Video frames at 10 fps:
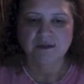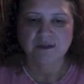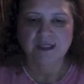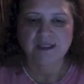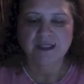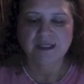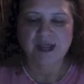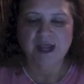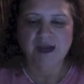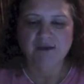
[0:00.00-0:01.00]
and then
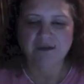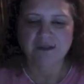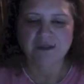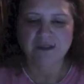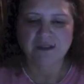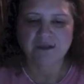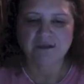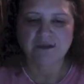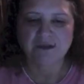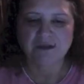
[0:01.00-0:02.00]
out into the
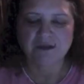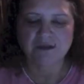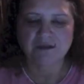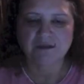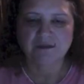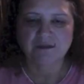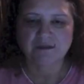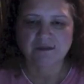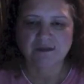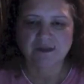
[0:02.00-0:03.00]
universe.
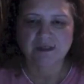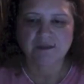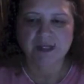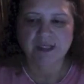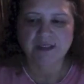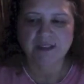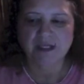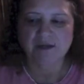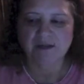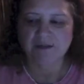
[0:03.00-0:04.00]
Expand it
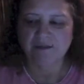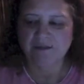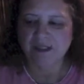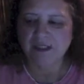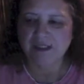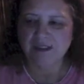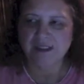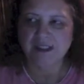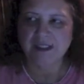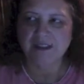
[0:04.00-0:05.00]
out
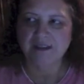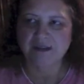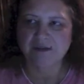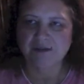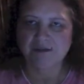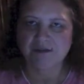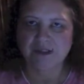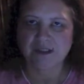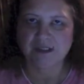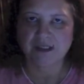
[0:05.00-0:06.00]
immediately into
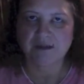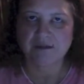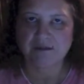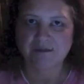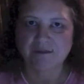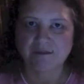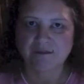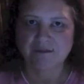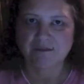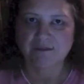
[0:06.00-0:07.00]
infinity.
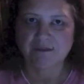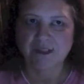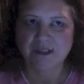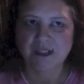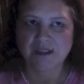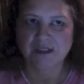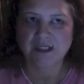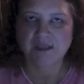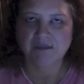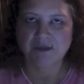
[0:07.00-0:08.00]
It just
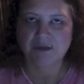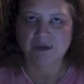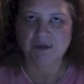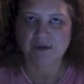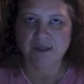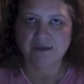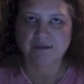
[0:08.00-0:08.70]
keeps growing.